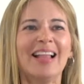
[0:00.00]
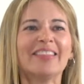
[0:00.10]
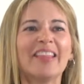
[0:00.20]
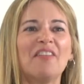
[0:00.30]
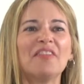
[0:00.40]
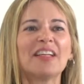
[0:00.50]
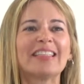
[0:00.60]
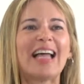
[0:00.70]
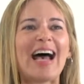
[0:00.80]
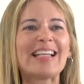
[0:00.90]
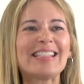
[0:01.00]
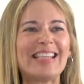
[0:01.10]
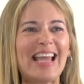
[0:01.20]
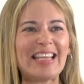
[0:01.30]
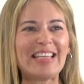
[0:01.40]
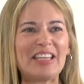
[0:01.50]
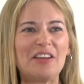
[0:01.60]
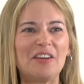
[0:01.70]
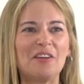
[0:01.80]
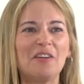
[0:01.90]
Love the class. Thank
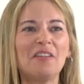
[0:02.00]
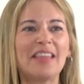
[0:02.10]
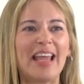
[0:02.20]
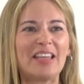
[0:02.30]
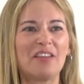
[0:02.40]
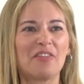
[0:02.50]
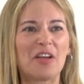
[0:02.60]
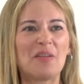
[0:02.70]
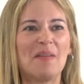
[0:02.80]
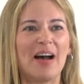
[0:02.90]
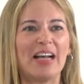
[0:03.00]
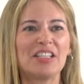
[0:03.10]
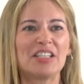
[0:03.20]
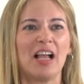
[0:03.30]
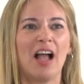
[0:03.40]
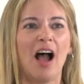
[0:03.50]
you. Thank you very much.